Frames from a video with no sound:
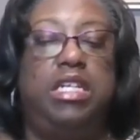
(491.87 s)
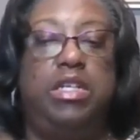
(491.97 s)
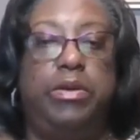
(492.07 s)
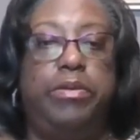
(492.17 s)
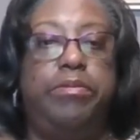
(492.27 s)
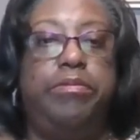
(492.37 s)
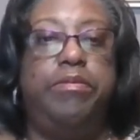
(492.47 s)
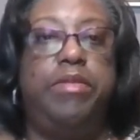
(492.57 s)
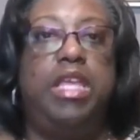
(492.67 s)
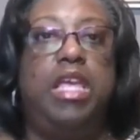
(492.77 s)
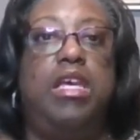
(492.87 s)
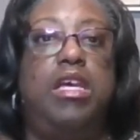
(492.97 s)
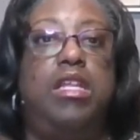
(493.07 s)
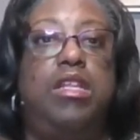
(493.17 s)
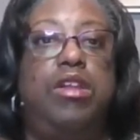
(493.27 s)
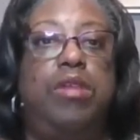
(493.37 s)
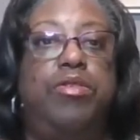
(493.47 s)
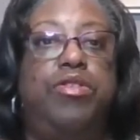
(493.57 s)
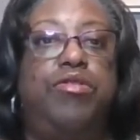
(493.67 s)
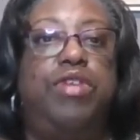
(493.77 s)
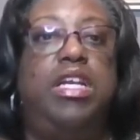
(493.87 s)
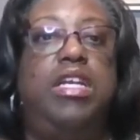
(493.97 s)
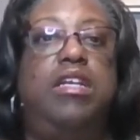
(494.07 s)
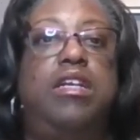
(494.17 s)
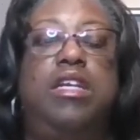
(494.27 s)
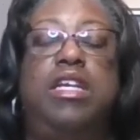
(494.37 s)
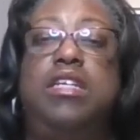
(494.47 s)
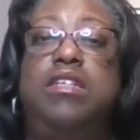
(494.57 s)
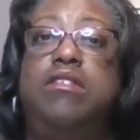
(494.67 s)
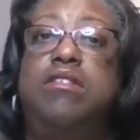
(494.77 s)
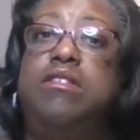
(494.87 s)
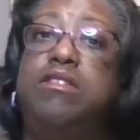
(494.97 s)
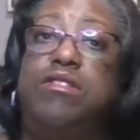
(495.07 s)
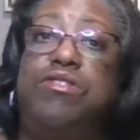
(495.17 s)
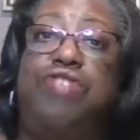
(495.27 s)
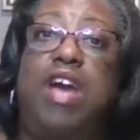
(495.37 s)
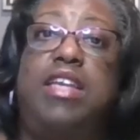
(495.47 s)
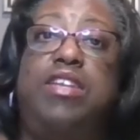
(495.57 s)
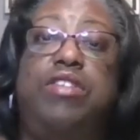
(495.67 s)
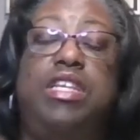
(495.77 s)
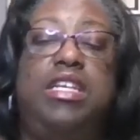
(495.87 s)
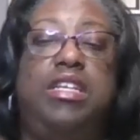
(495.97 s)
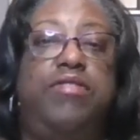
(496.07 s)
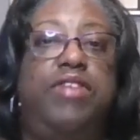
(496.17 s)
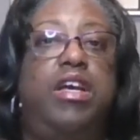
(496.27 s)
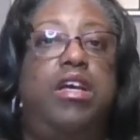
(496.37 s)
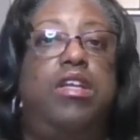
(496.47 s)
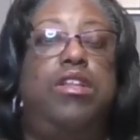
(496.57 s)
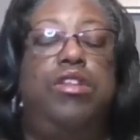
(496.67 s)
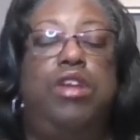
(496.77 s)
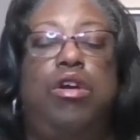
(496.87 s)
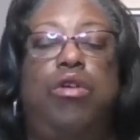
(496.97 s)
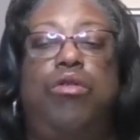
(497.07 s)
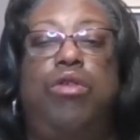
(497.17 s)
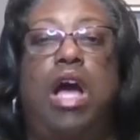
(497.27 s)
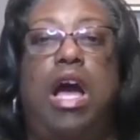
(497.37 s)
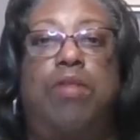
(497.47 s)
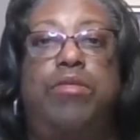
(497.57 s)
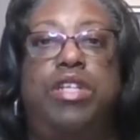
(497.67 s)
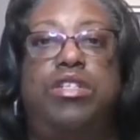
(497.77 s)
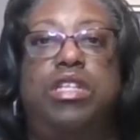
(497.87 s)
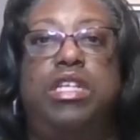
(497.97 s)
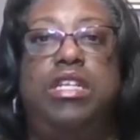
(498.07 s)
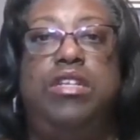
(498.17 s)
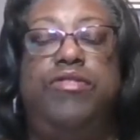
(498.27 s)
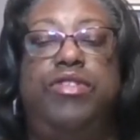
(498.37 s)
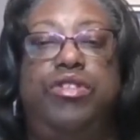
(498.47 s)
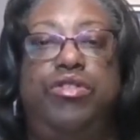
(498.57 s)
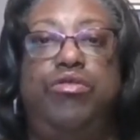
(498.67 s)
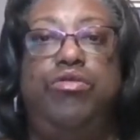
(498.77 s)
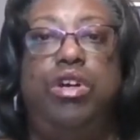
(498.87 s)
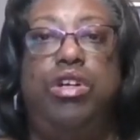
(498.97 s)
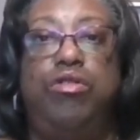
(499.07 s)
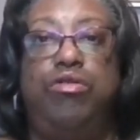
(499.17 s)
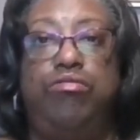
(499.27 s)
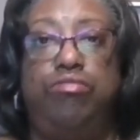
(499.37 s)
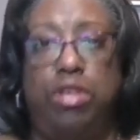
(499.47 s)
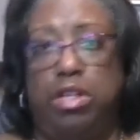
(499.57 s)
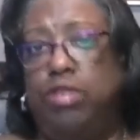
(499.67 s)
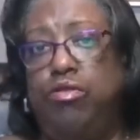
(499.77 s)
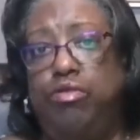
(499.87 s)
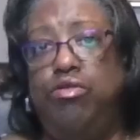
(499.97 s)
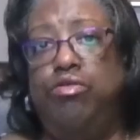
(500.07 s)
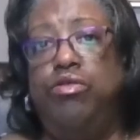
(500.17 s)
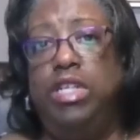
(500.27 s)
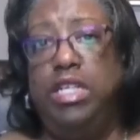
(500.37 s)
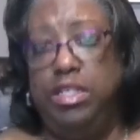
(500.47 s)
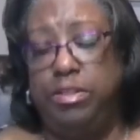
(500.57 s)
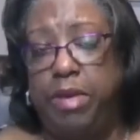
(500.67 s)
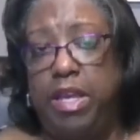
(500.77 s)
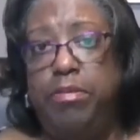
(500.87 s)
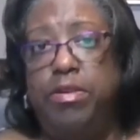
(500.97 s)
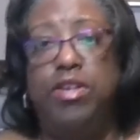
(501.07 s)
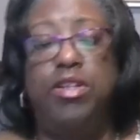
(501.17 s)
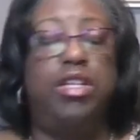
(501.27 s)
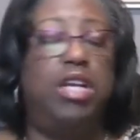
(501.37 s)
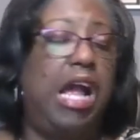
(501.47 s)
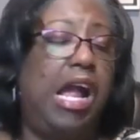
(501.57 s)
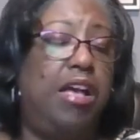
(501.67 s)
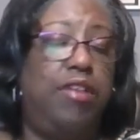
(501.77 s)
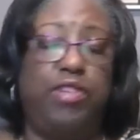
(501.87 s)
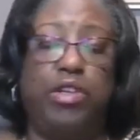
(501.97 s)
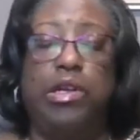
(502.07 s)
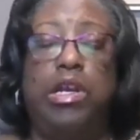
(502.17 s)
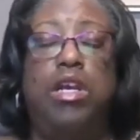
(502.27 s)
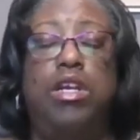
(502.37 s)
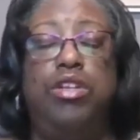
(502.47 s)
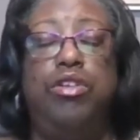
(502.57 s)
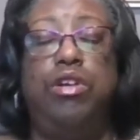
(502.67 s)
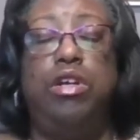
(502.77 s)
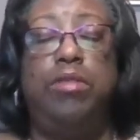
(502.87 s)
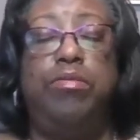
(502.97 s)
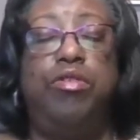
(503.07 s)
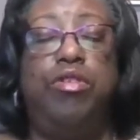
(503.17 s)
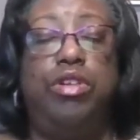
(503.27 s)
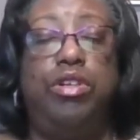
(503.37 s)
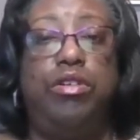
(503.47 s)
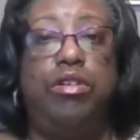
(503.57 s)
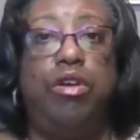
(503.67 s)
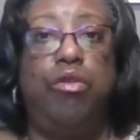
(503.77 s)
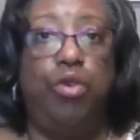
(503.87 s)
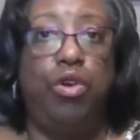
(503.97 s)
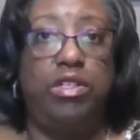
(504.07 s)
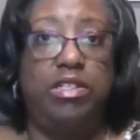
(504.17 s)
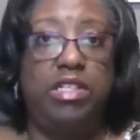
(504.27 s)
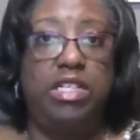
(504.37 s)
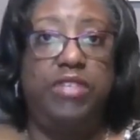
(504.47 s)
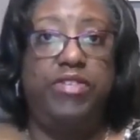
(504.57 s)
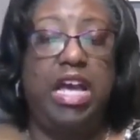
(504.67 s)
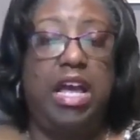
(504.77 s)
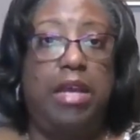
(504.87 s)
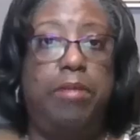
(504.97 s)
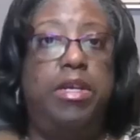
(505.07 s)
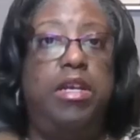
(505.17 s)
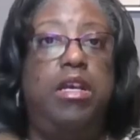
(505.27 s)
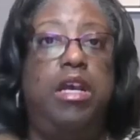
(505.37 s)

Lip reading: So number three is to track your leave. Know how much leave you accrue each pay period, however your employer awards leave time.